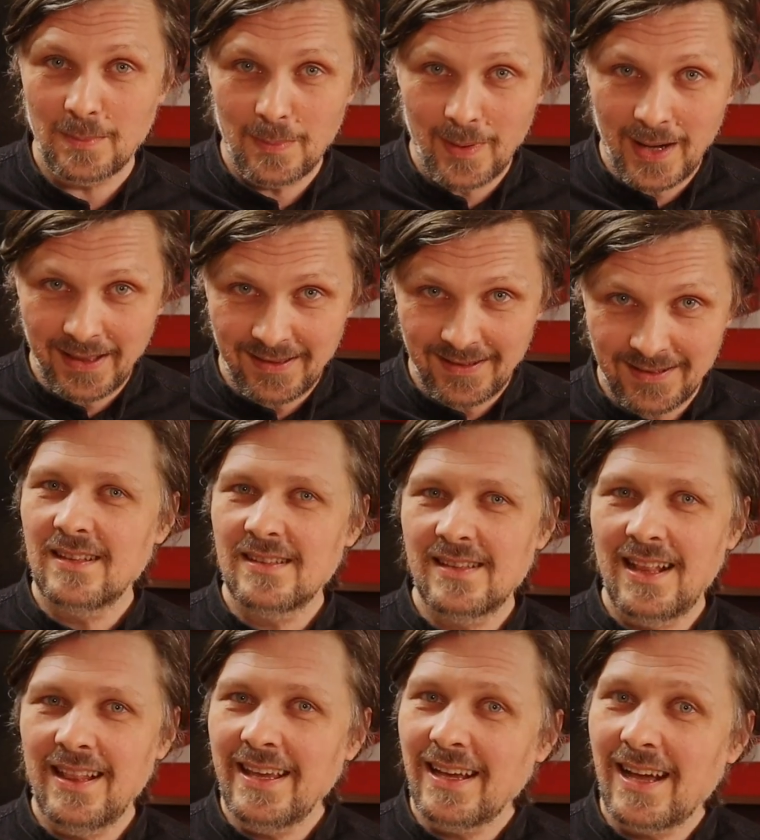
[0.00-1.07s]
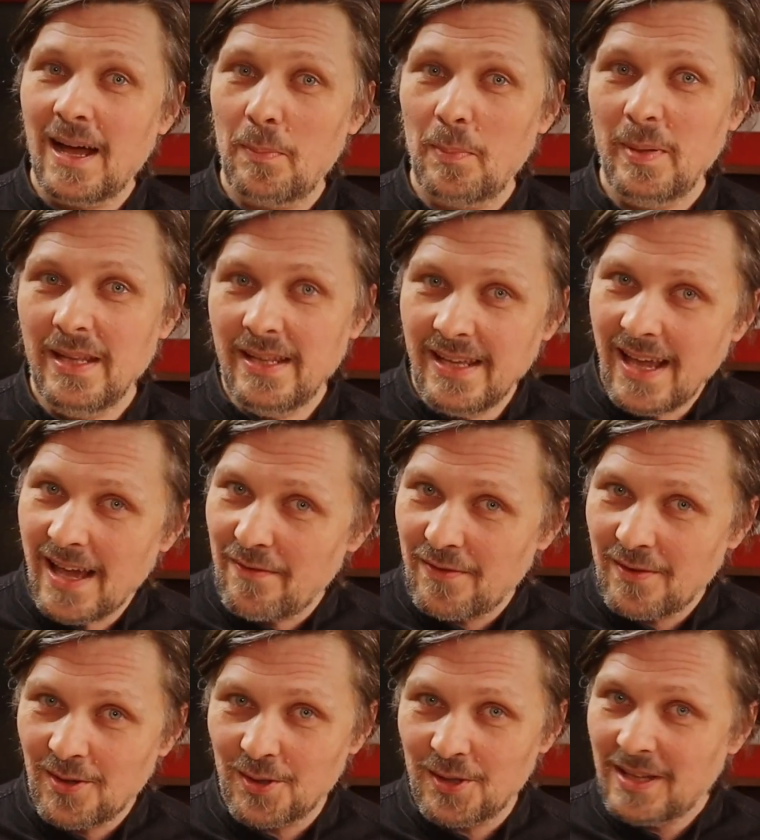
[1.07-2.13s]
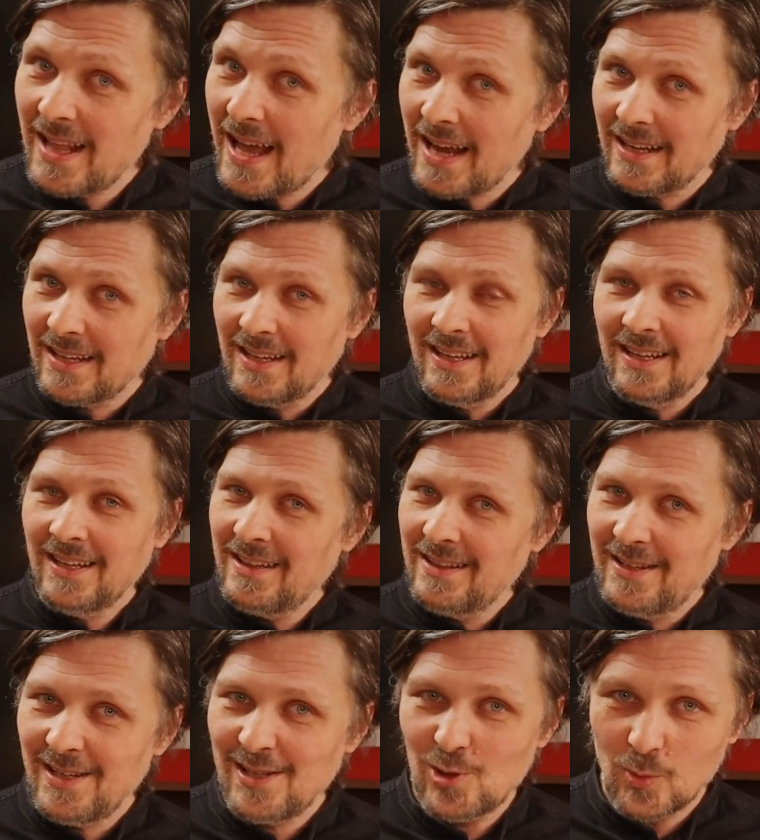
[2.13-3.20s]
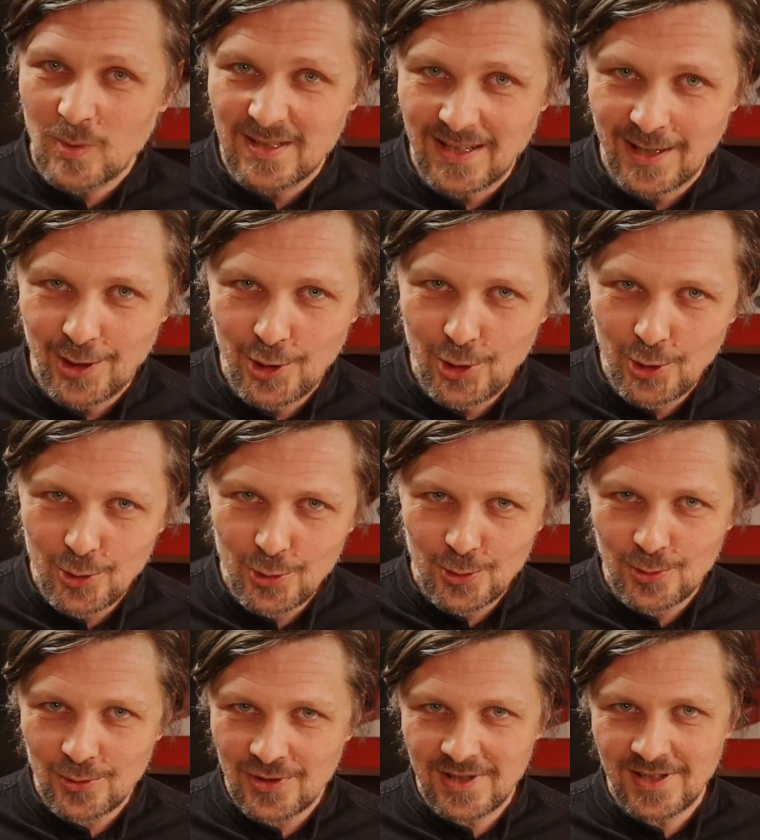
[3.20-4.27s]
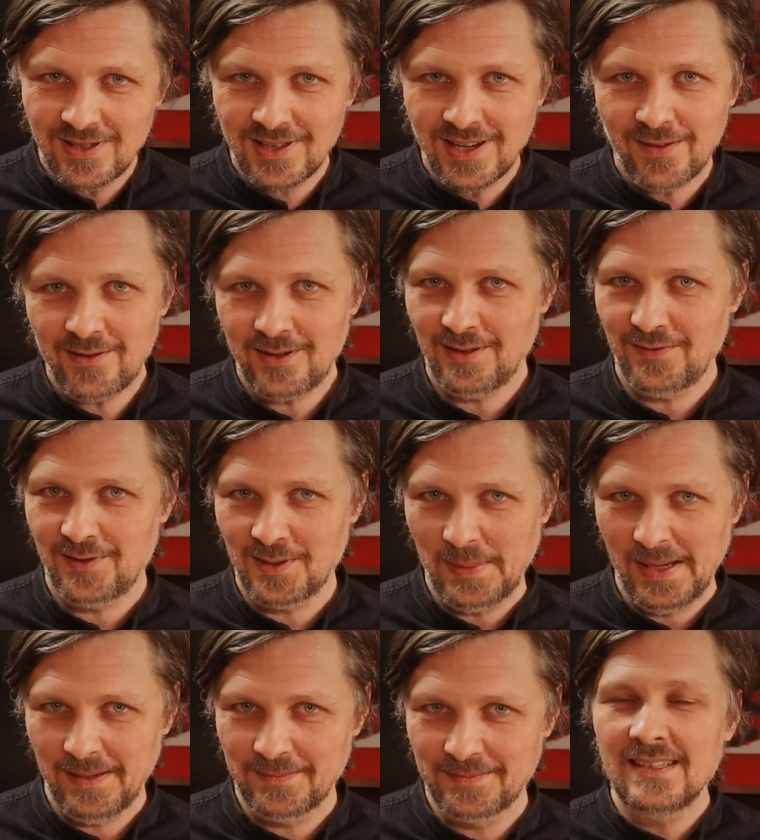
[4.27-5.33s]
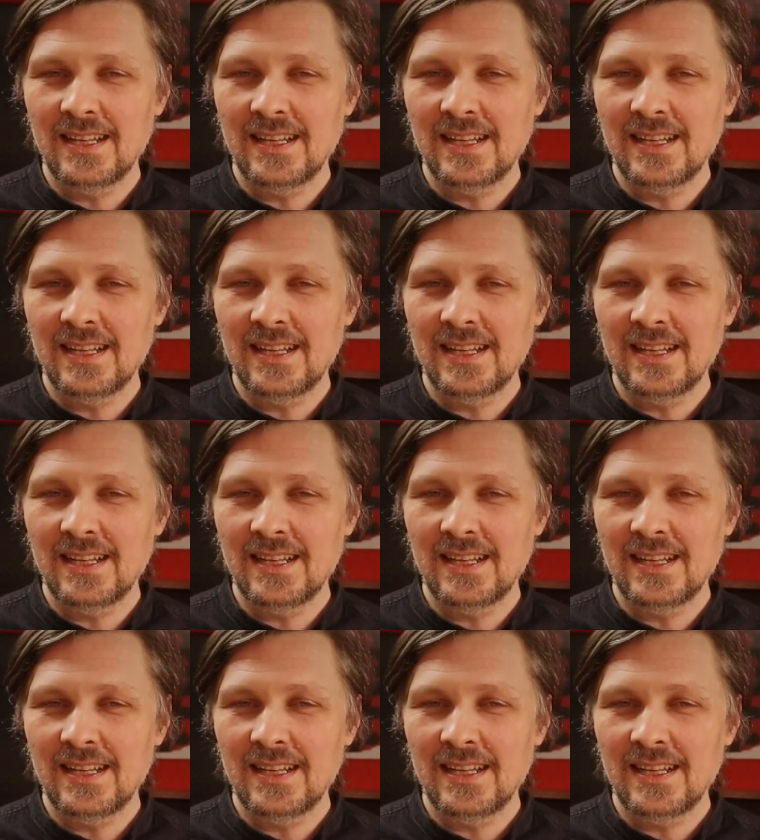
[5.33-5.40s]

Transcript: But selling a PDF online, this was a huge discovery for me.